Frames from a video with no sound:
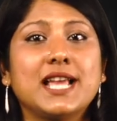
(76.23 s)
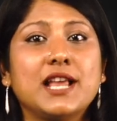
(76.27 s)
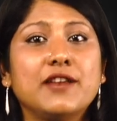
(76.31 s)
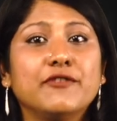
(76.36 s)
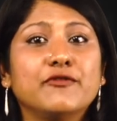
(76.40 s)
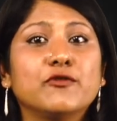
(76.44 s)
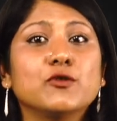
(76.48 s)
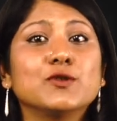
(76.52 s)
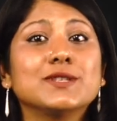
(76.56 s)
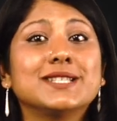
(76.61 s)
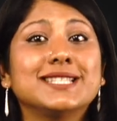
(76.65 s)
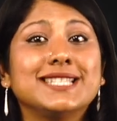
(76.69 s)

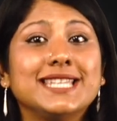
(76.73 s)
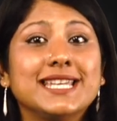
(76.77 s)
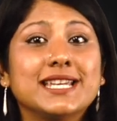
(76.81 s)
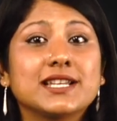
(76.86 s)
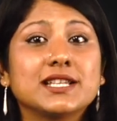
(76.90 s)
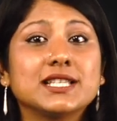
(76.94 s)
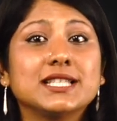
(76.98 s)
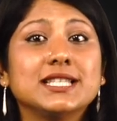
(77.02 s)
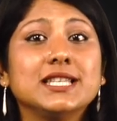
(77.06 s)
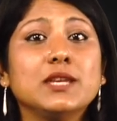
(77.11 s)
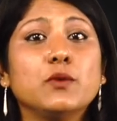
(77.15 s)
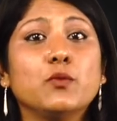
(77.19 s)
enforce
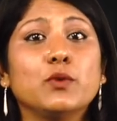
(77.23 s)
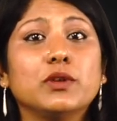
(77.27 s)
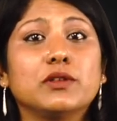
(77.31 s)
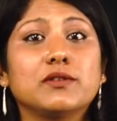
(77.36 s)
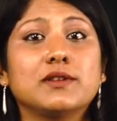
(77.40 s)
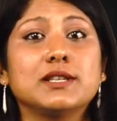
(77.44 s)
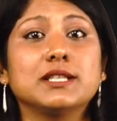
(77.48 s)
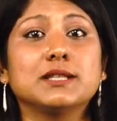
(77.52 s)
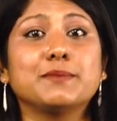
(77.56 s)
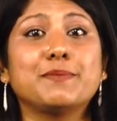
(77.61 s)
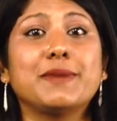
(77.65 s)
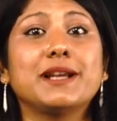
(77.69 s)
secrecy with
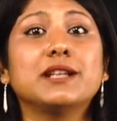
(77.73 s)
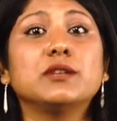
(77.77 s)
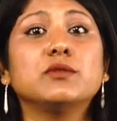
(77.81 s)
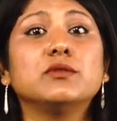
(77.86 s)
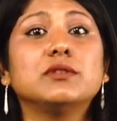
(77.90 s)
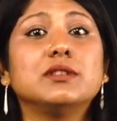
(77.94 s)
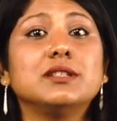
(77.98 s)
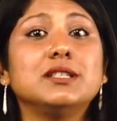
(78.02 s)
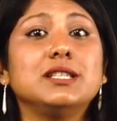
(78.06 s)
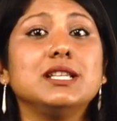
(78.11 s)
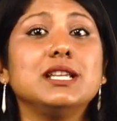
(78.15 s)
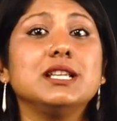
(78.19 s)
respect to
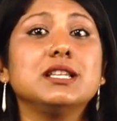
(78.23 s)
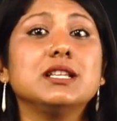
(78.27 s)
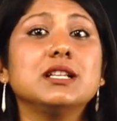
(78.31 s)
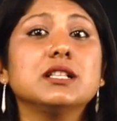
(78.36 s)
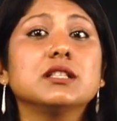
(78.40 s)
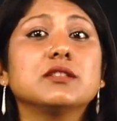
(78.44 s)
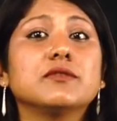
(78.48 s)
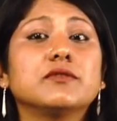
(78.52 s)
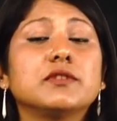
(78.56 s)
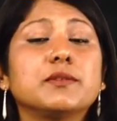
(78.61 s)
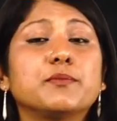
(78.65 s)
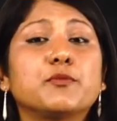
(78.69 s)
the
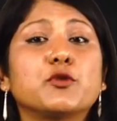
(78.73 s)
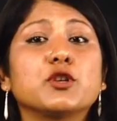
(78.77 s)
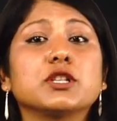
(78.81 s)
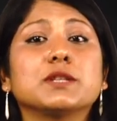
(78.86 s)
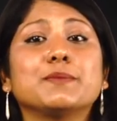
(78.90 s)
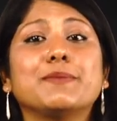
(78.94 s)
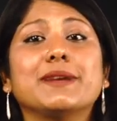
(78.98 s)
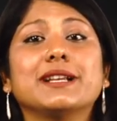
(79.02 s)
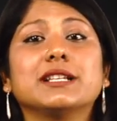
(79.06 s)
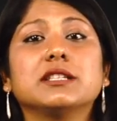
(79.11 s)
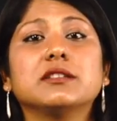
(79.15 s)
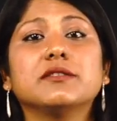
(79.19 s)
details of the
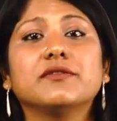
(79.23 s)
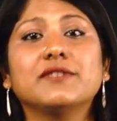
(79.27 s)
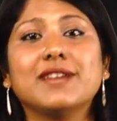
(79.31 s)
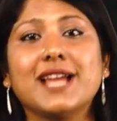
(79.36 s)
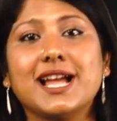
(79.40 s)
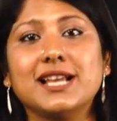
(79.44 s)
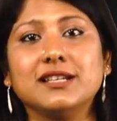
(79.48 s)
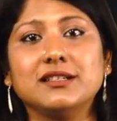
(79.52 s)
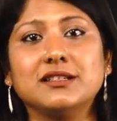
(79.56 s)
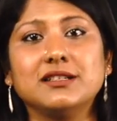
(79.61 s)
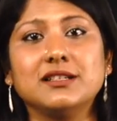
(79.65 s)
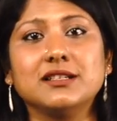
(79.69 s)
prospective
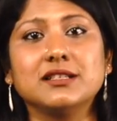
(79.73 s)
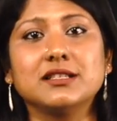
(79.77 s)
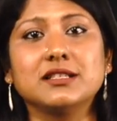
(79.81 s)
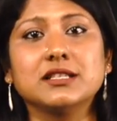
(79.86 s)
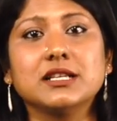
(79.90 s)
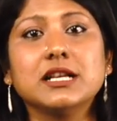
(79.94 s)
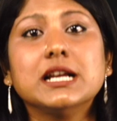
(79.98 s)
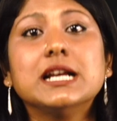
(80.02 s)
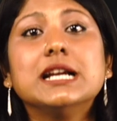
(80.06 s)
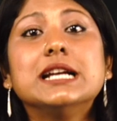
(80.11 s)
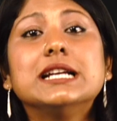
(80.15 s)
candidates.